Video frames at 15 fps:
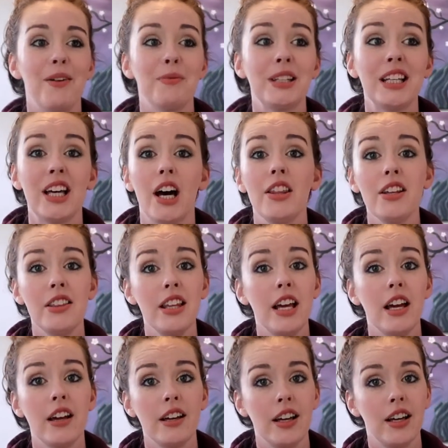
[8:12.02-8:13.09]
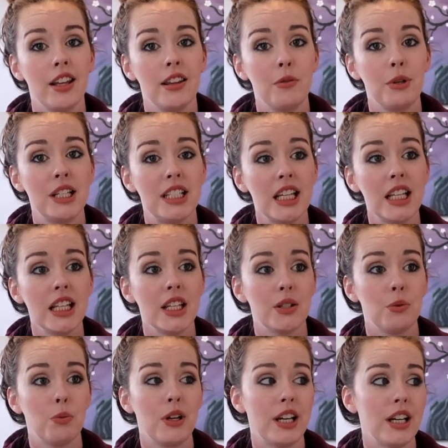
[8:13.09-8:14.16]
The other thing that we did
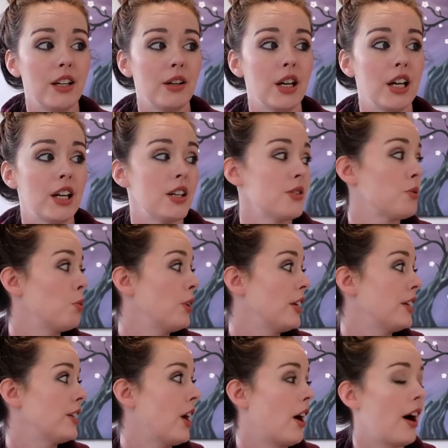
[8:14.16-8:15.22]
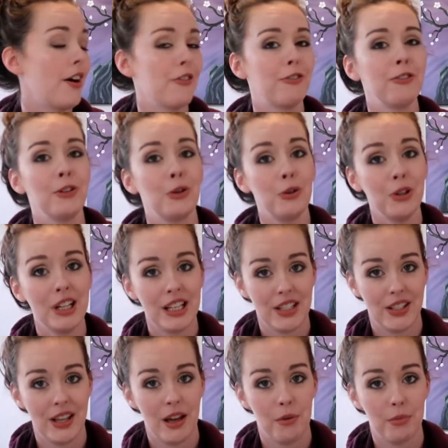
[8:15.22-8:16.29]
this week is we got flooring
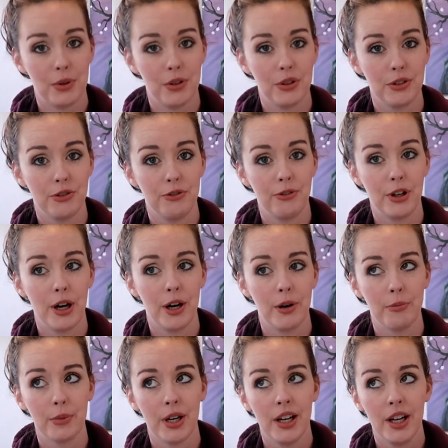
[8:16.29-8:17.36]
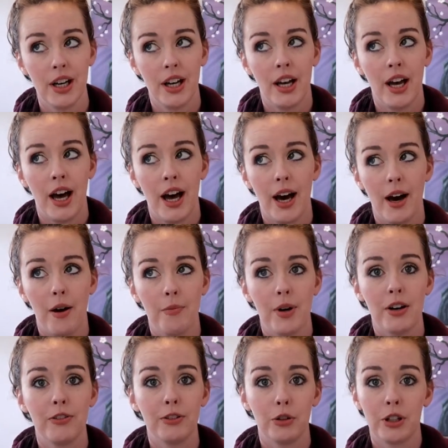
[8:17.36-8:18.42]
samples from
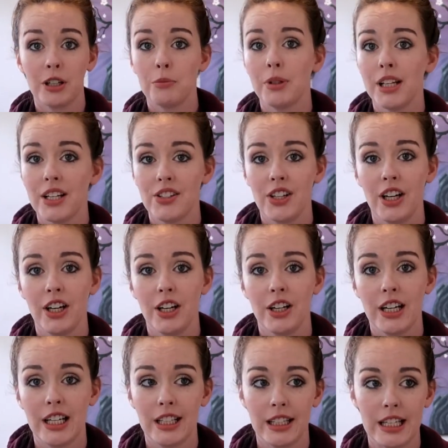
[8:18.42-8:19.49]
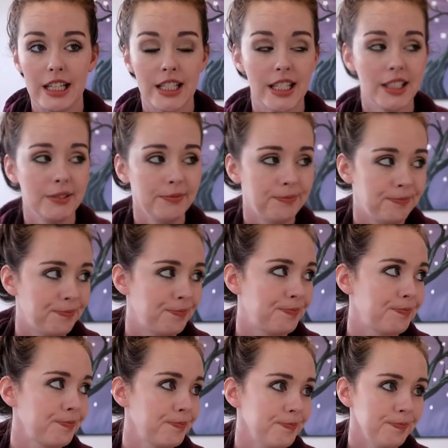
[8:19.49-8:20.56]
a flooring place here in Linden.
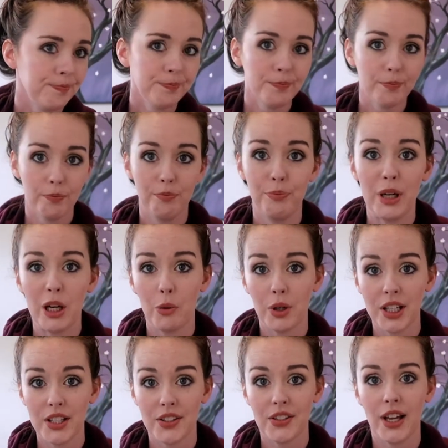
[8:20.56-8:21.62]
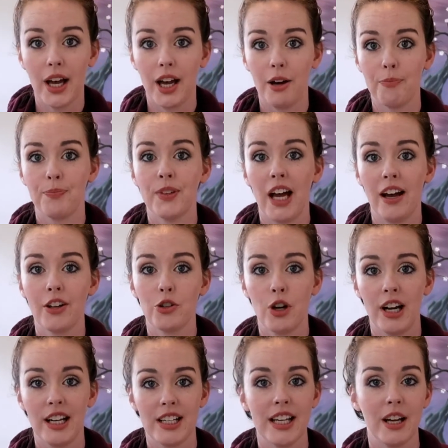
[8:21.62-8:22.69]
Big ones. I'll
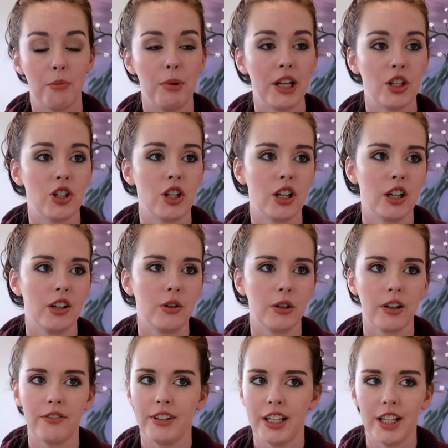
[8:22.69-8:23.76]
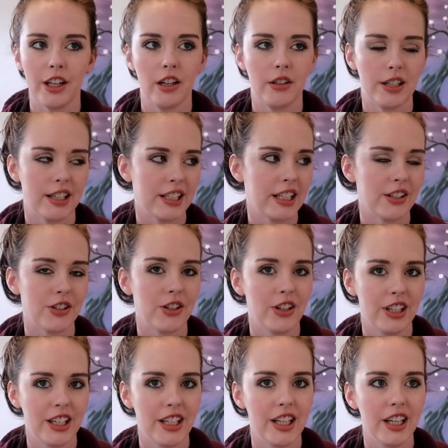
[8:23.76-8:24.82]
try and take a picture or a video and
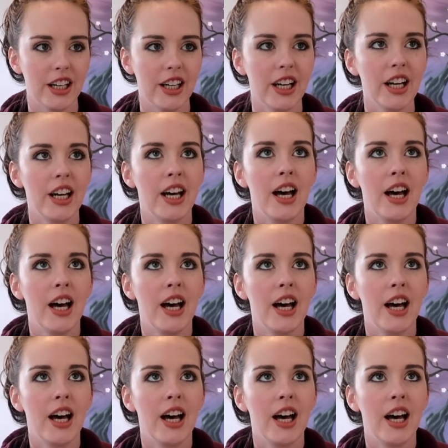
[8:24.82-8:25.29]
insert it here.